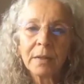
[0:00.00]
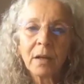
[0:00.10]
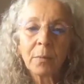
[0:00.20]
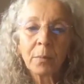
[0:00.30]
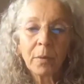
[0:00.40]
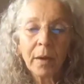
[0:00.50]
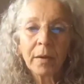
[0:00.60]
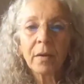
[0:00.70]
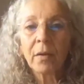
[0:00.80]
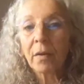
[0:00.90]
our prana,
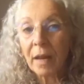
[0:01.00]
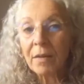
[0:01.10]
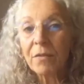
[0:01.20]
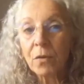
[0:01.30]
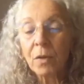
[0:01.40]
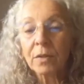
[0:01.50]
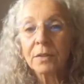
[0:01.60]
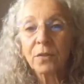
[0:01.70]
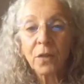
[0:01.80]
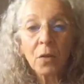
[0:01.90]
our life force
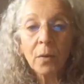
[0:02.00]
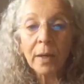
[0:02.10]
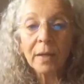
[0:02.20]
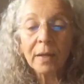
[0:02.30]
flowing,